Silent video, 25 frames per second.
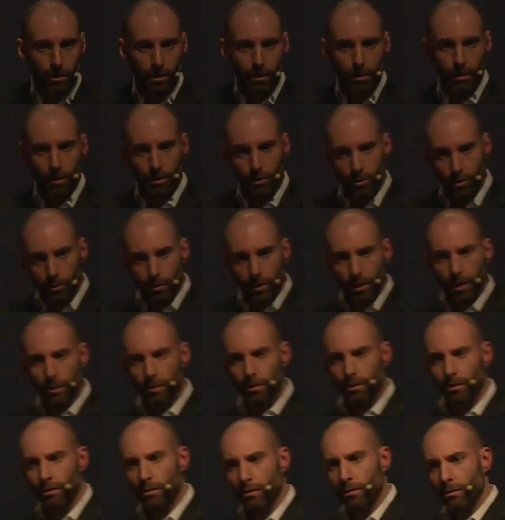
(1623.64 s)
They're doing it
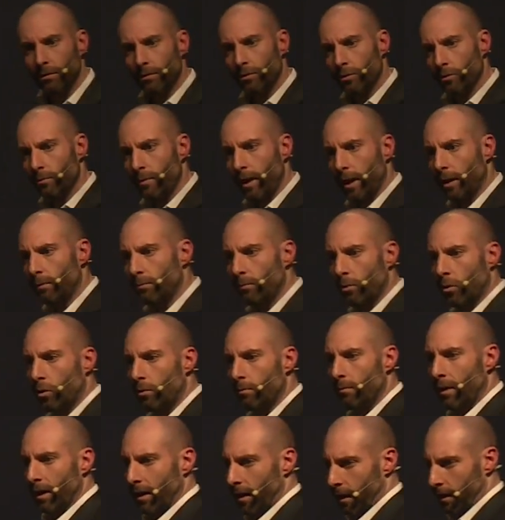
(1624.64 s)
to make more
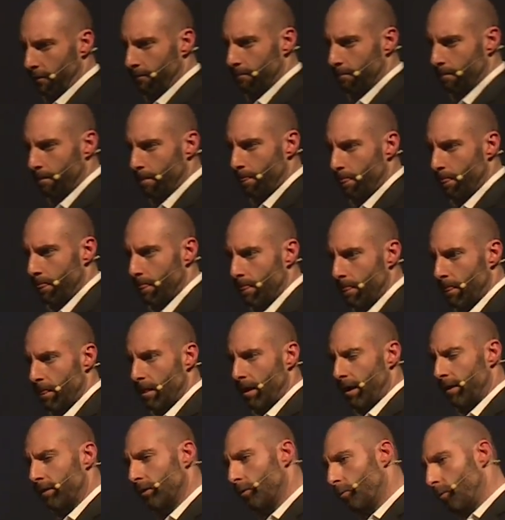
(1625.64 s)
money.
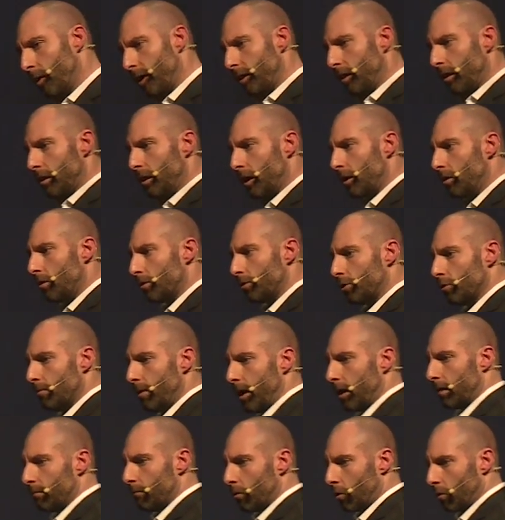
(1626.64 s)
And the way that they're going to
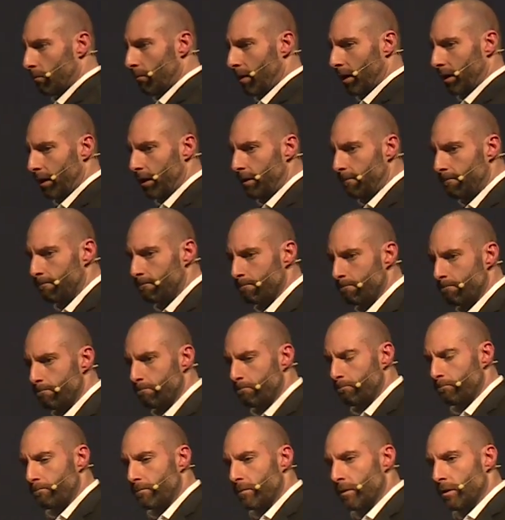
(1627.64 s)
make more money
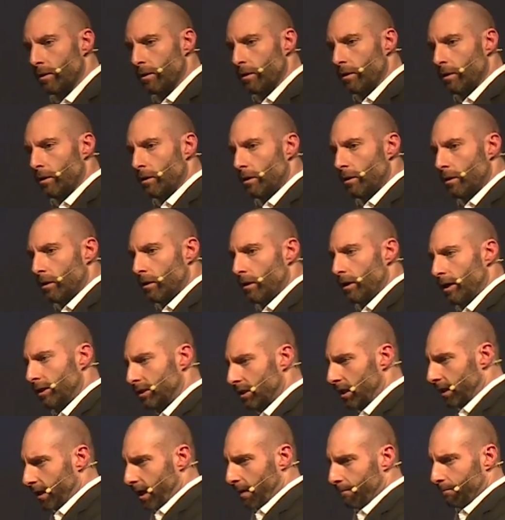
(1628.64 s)
is
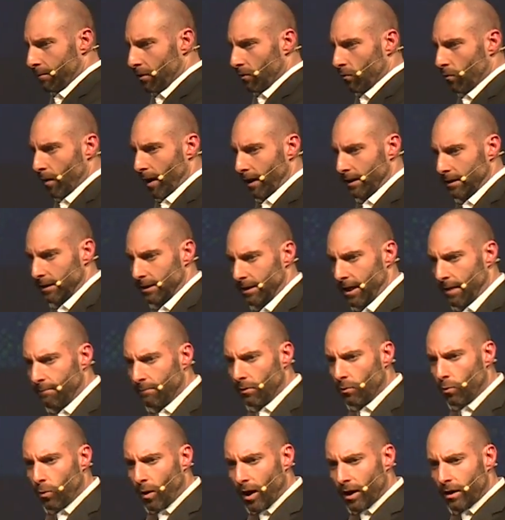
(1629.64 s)
in a couple of ways. Number
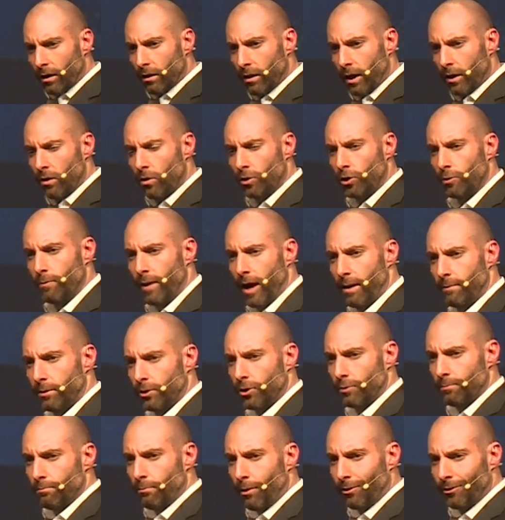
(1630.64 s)
one, they're going to be able
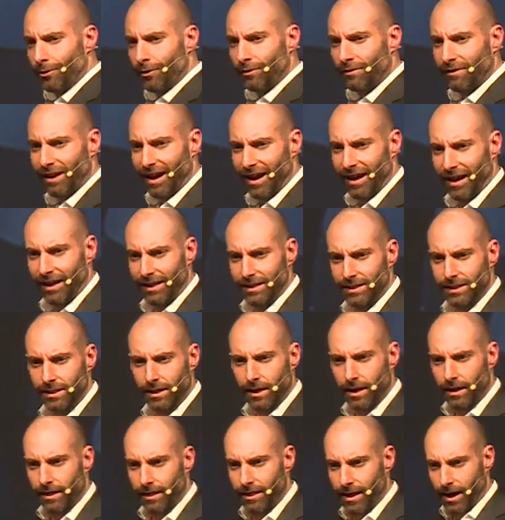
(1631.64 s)
to monetize
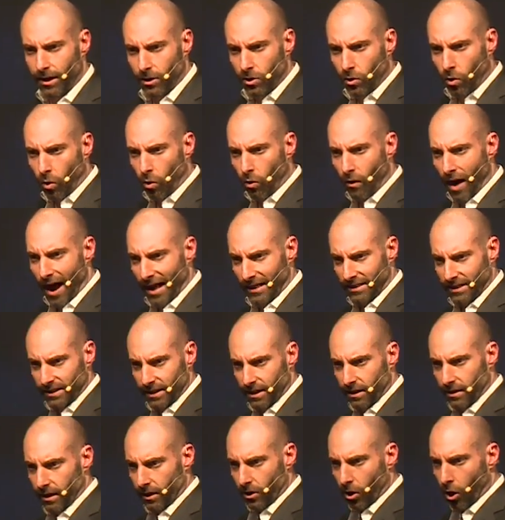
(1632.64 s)
their core
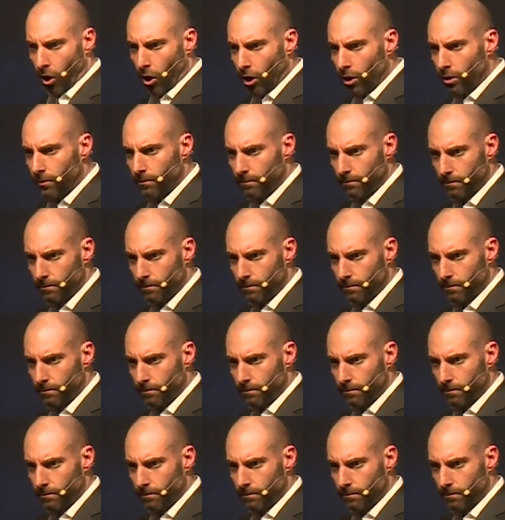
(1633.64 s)
asset, the car,